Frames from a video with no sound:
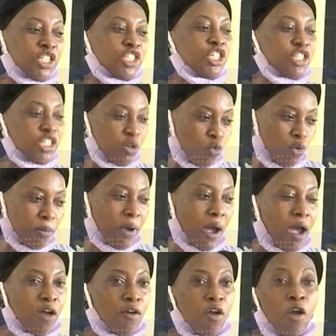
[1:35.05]
She's a
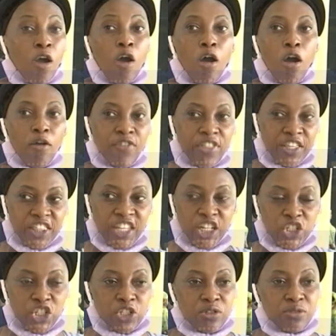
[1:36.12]
woman of the
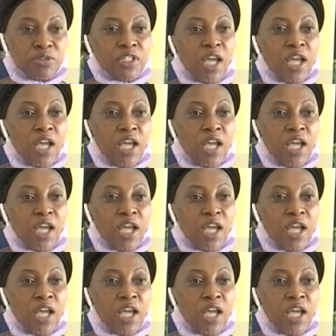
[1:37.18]
nation.